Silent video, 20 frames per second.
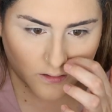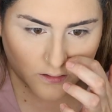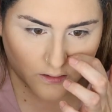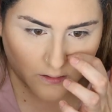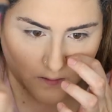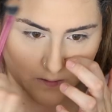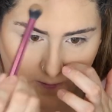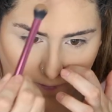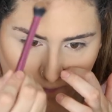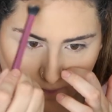
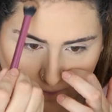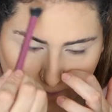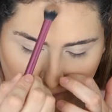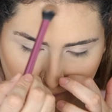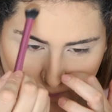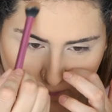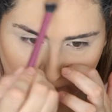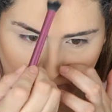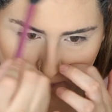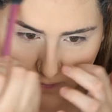
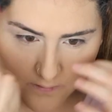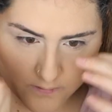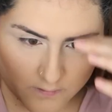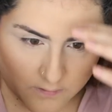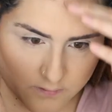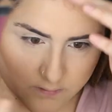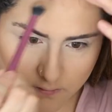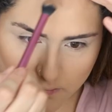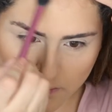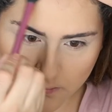
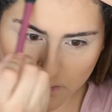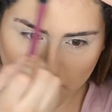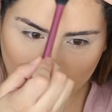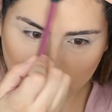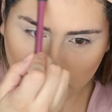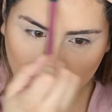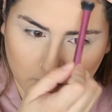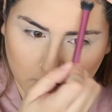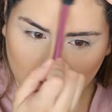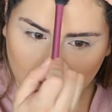
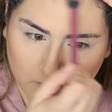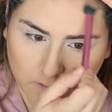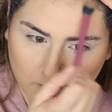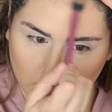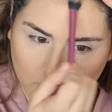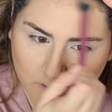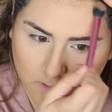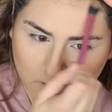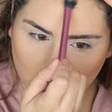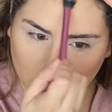
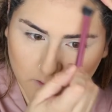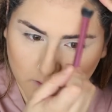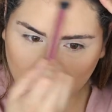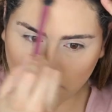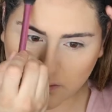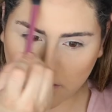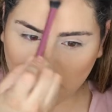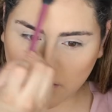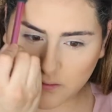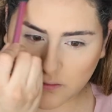
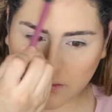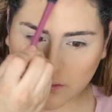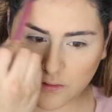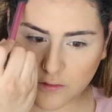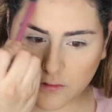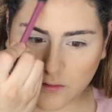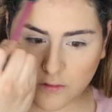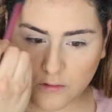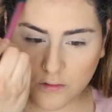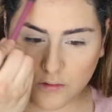
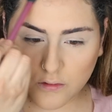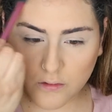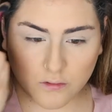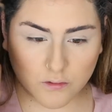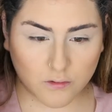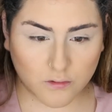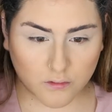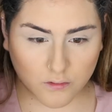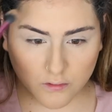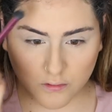
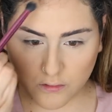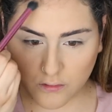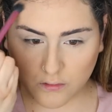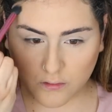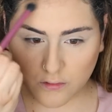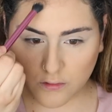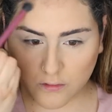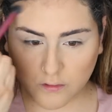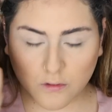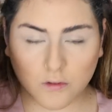
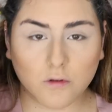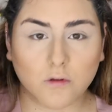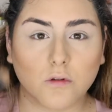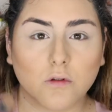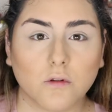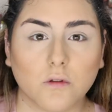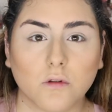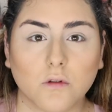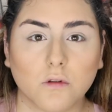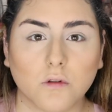
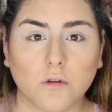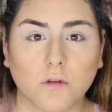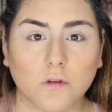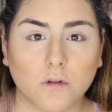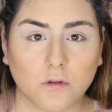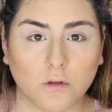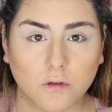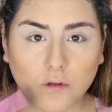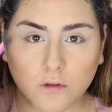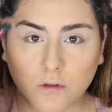
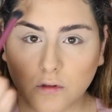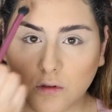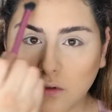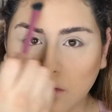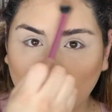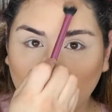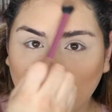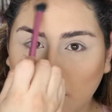Nobody speaks.